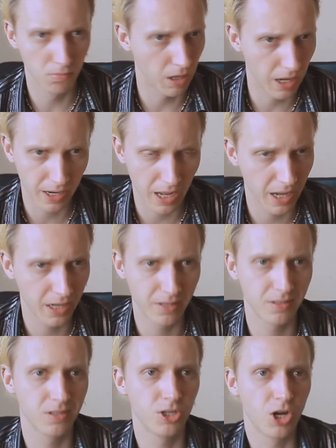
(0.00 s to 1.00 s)
And I,
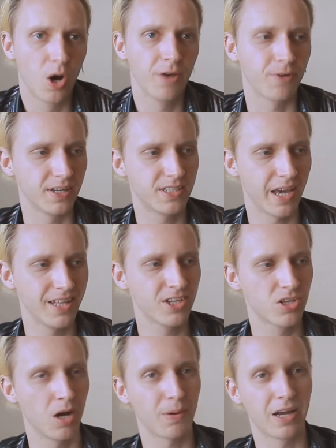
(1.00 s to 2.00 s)
you know, if I
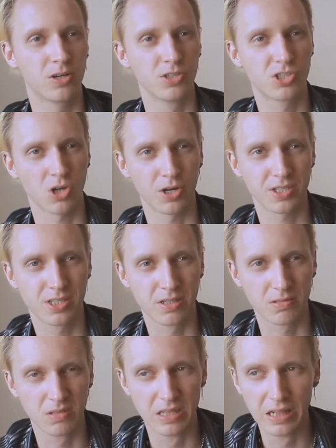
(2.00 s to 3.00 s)
tensed up, I could start
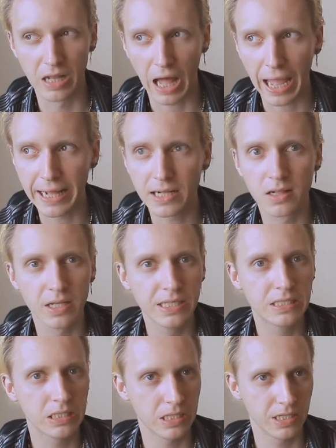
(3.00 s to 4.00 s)
lightly
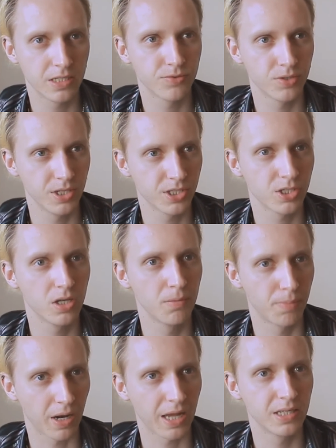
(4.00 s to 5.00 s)
seeing definition,
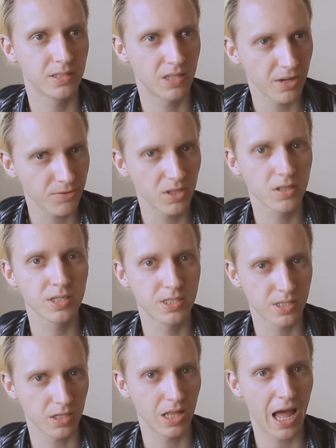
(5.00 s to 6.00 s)
but I definitely
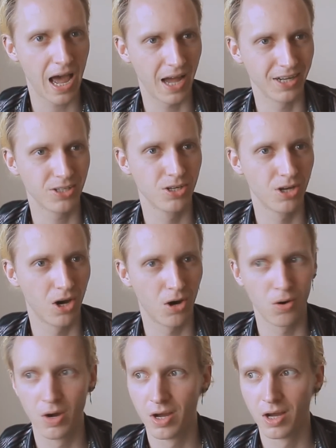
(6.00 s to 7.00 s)
still had, you
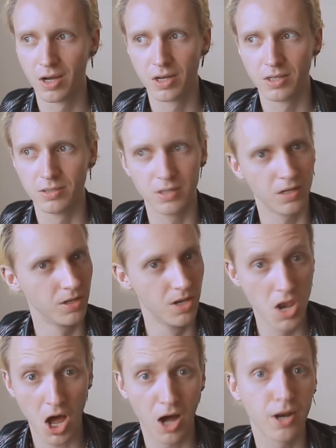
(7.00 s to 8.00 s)
know,
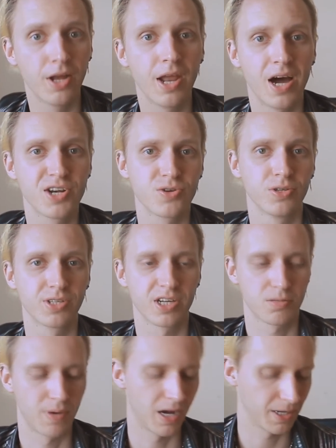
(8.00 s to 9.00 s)
not a natural
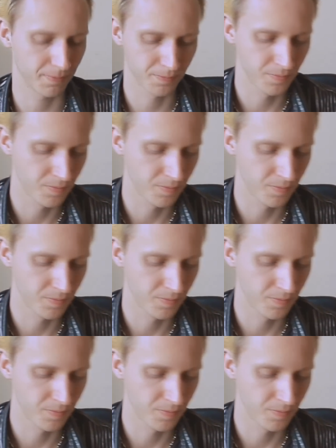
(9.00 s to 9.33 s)
six pack.